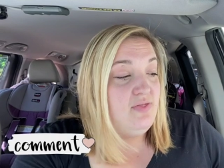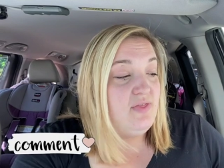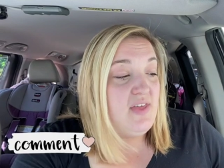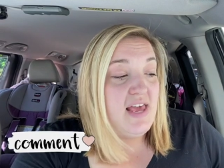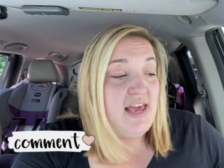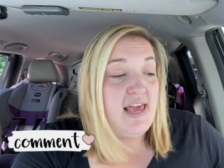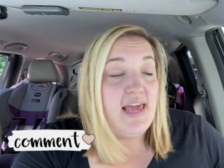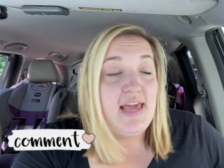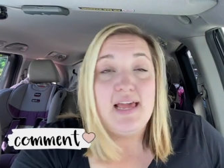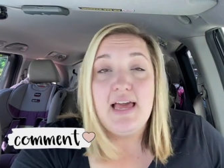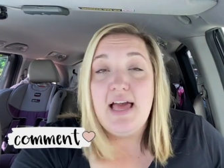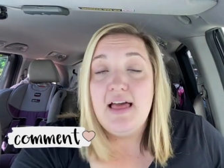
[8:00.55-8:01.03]

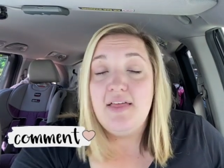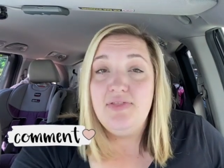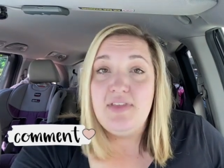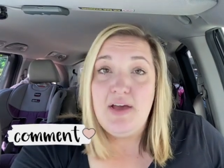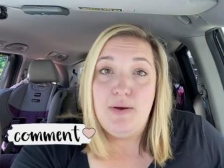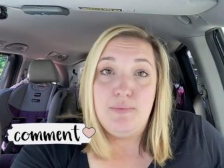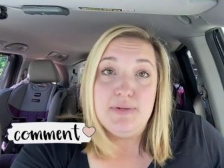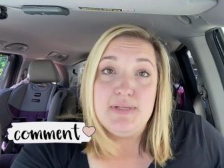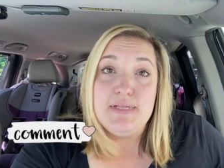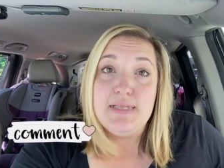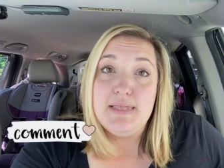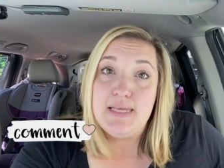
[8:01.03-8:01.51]
thing
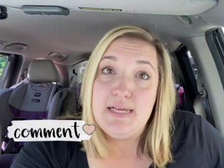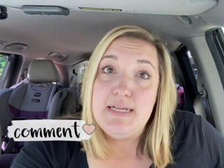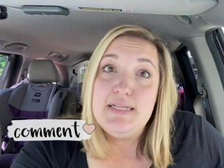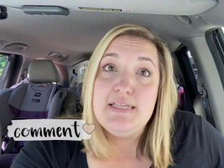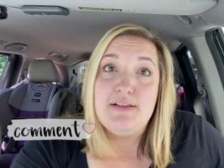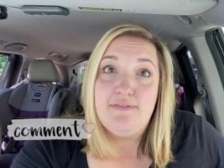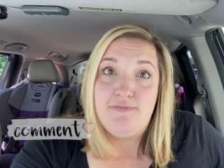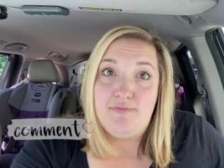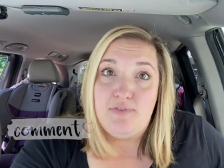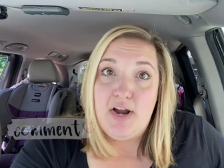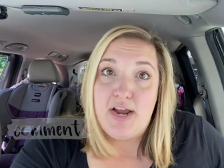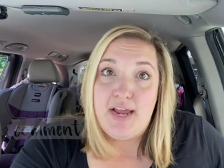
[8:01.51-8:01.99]
that was
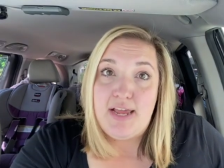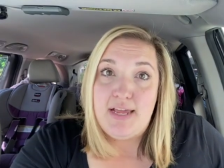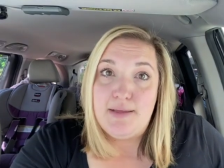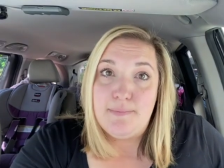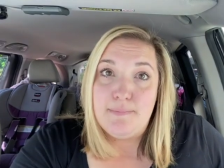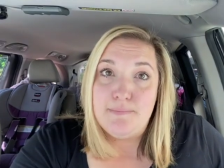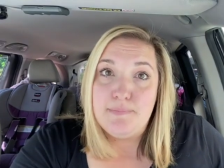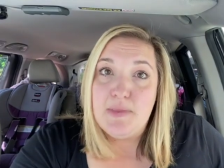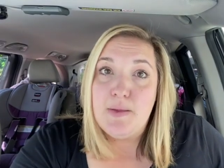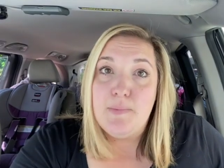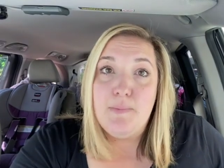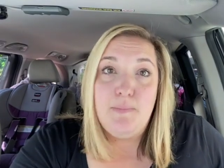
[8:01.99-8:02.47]
Lisa Frank.
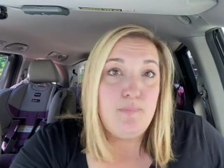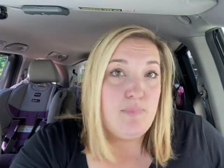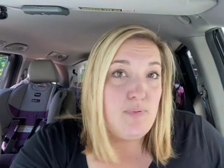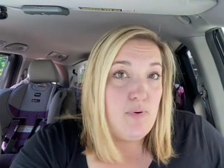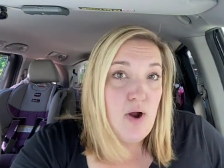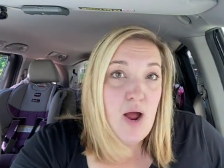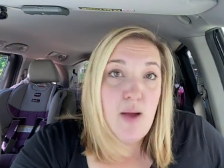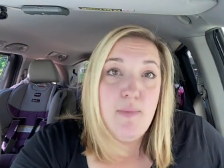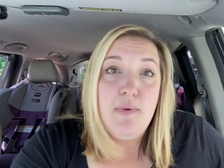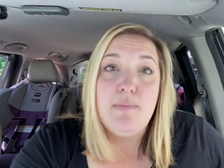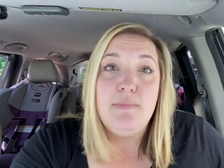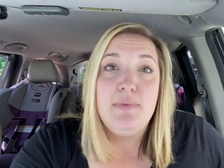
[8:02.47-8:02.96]

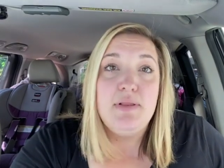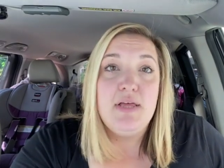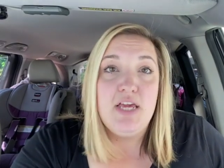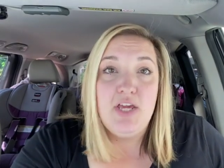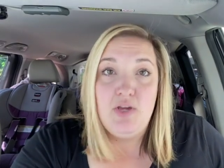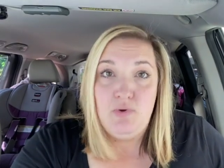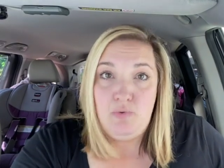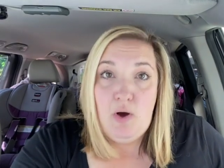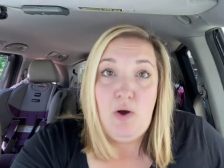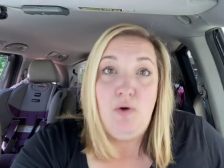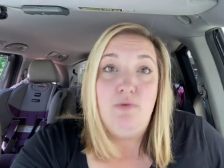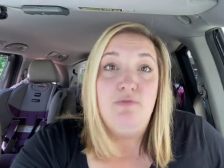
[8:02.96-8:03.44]
Probably
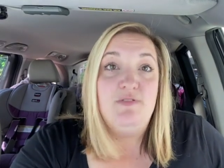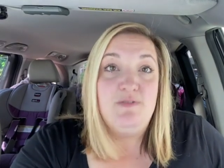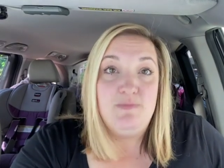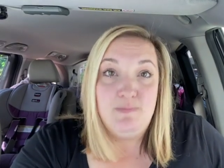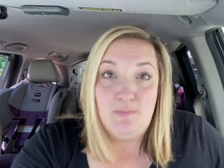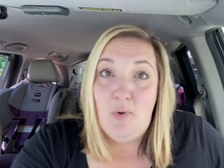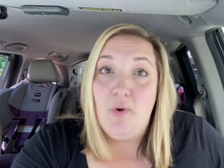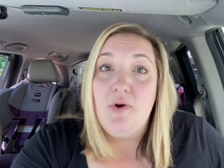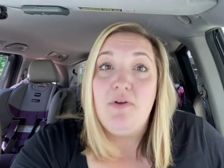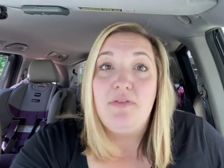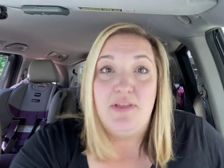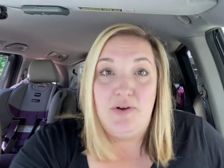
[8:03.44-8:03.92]
you owned
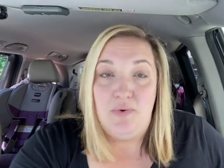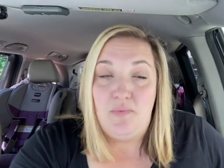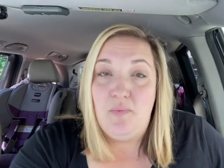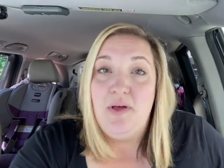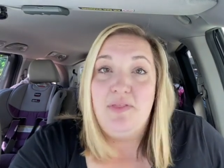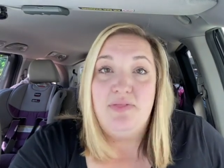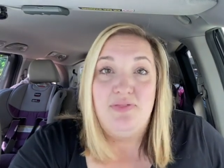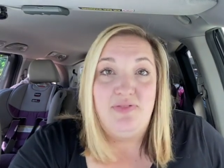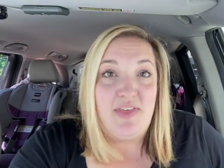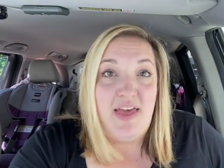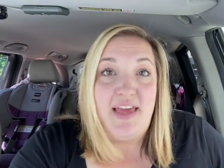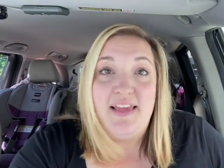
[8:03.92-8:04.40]
more than
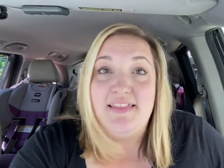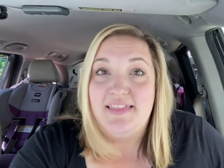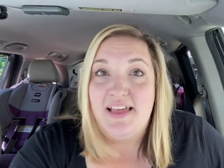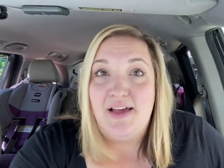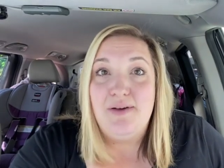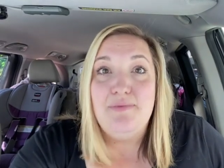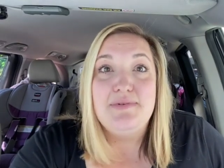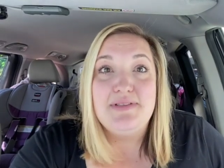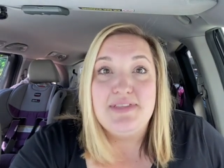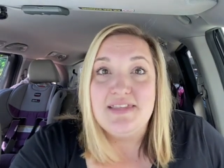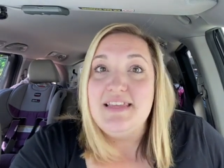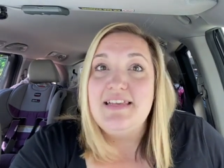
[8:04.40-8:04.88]
one thing
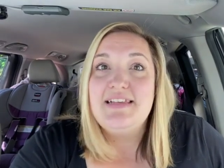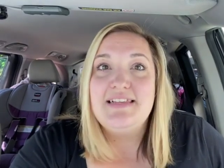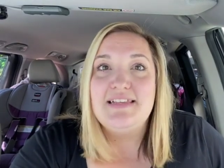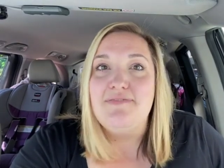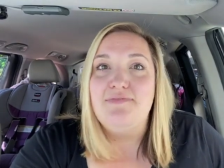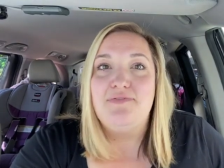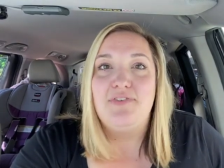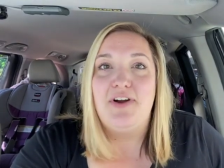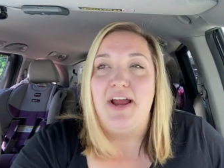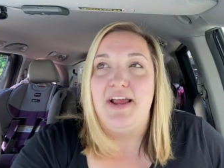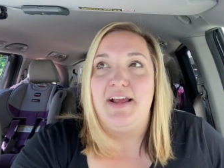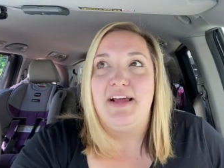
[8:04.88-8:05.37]
that was Lisa
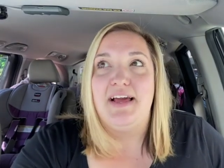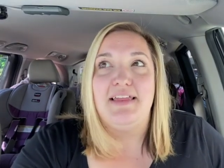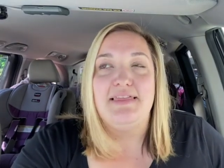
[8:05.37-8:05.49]
Frank.